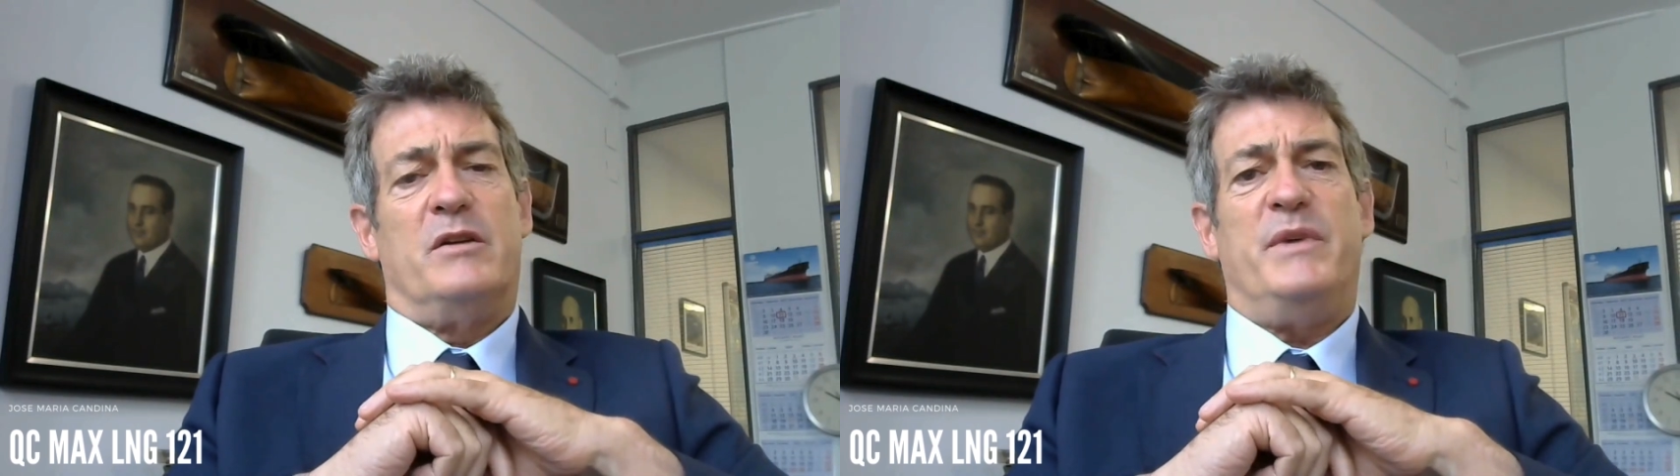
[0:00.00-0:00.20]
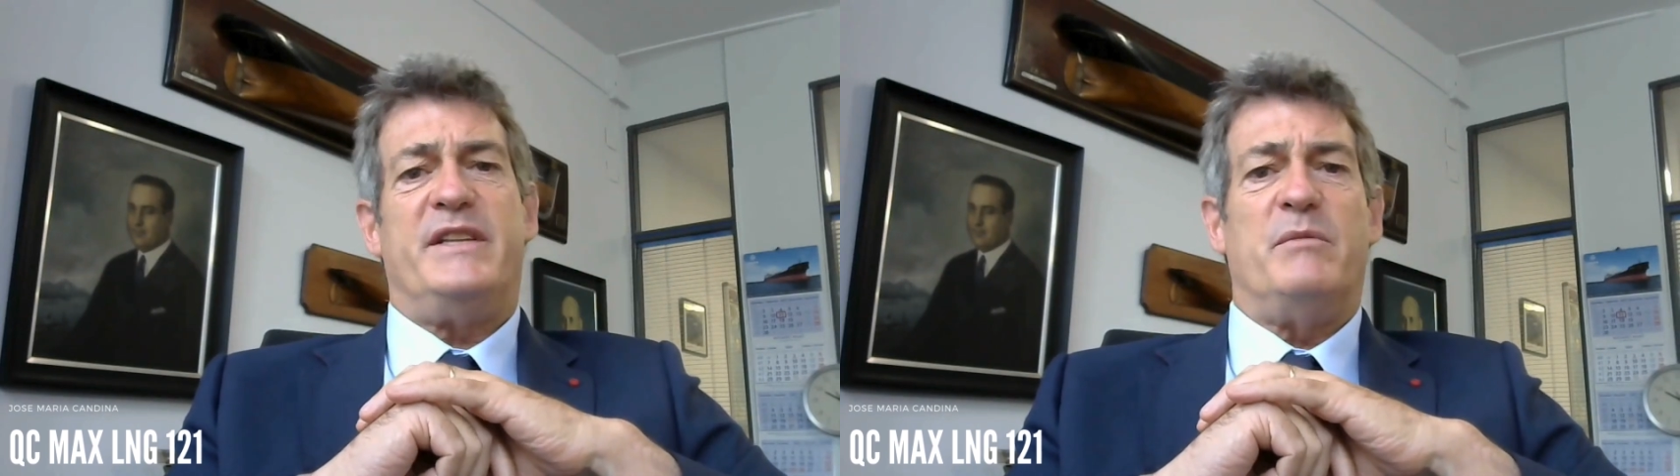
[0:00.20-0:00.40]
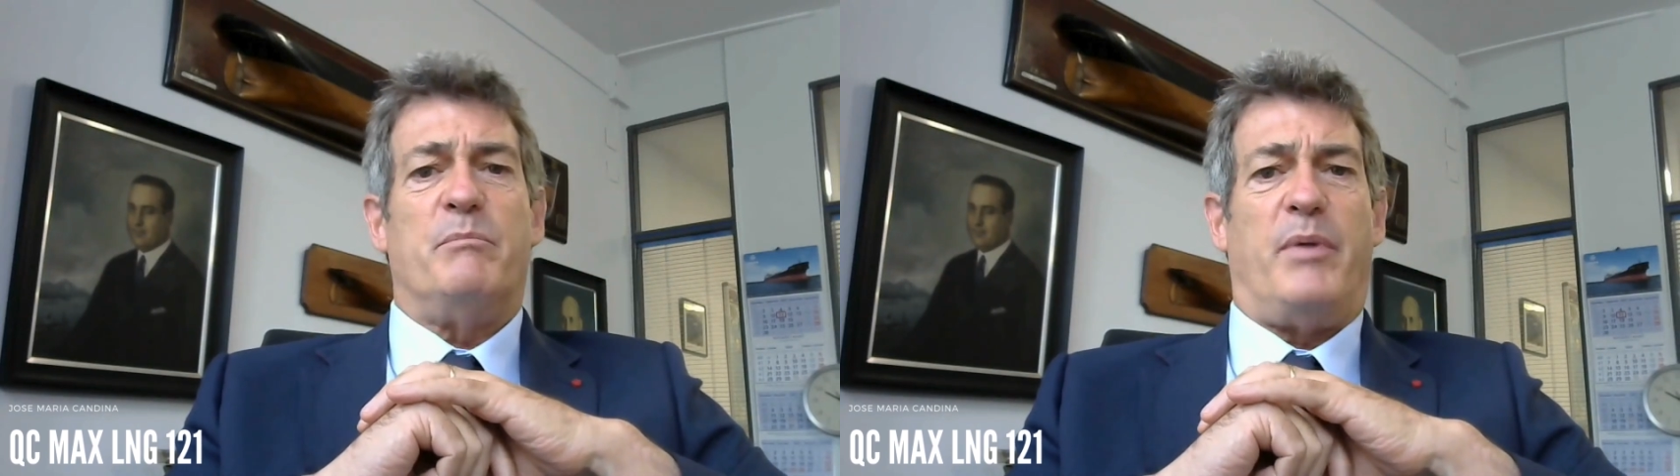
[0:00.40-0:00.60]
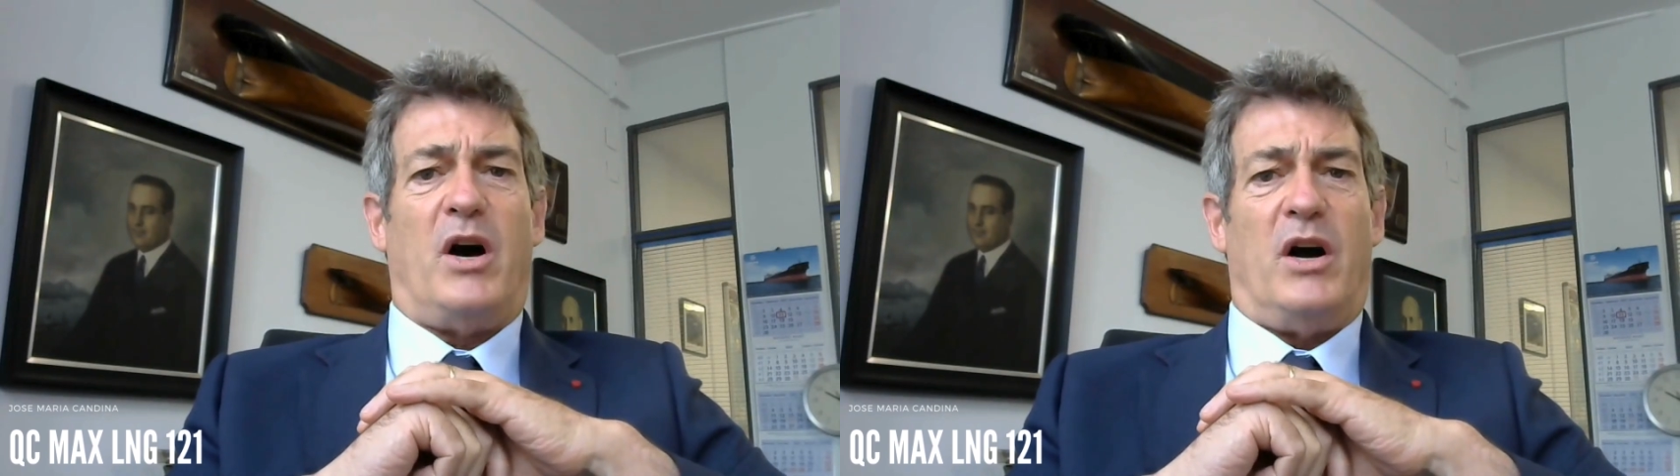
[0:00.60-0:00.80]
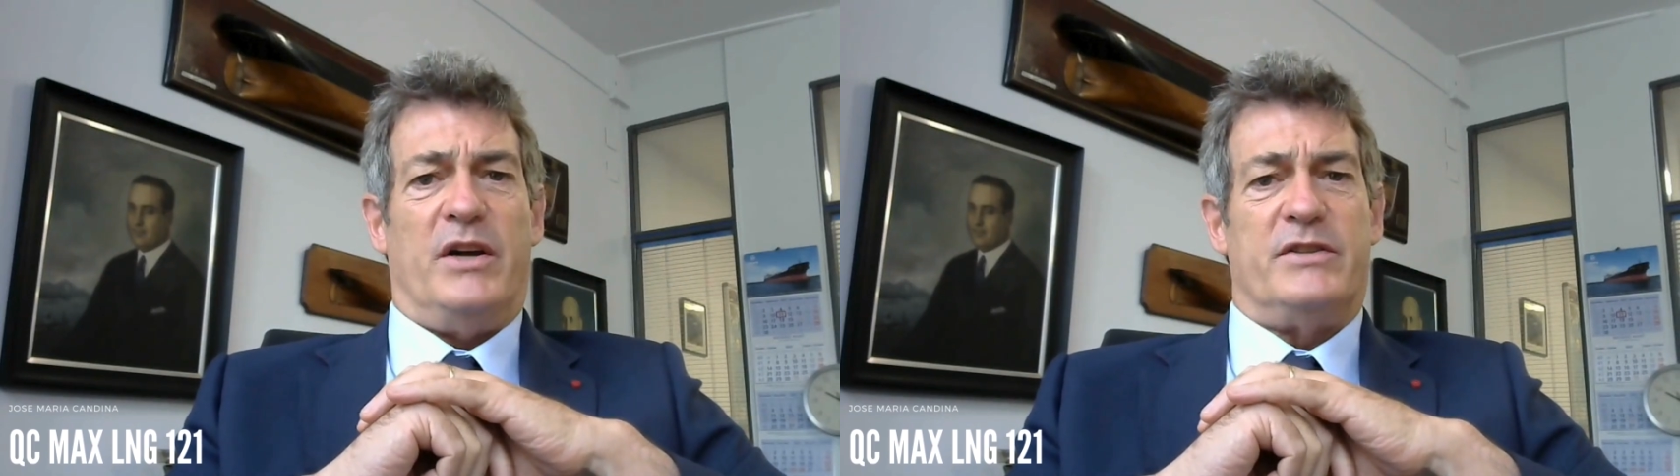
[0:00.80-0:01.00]
meeting
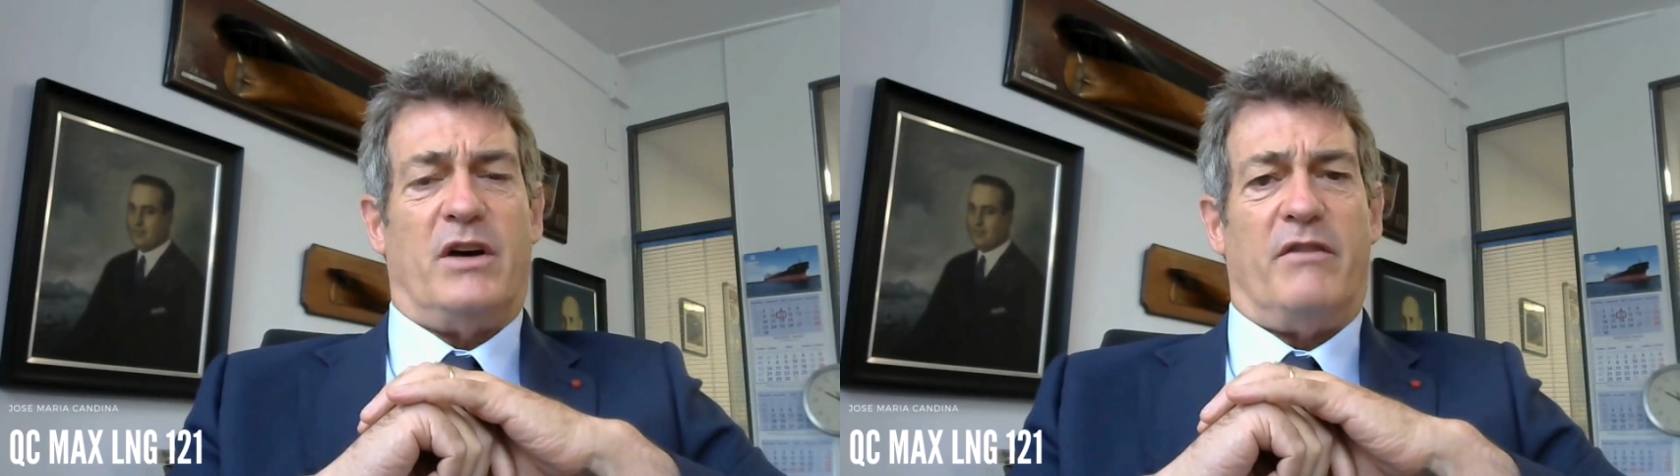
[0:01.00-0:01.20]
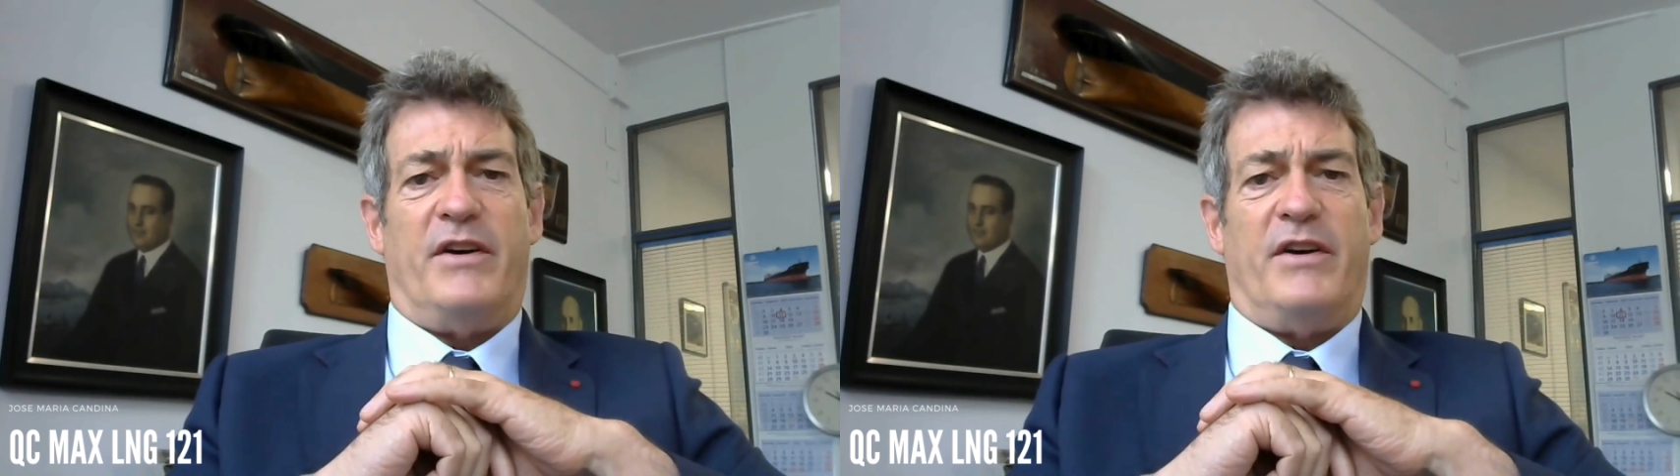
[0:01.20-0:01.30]
point of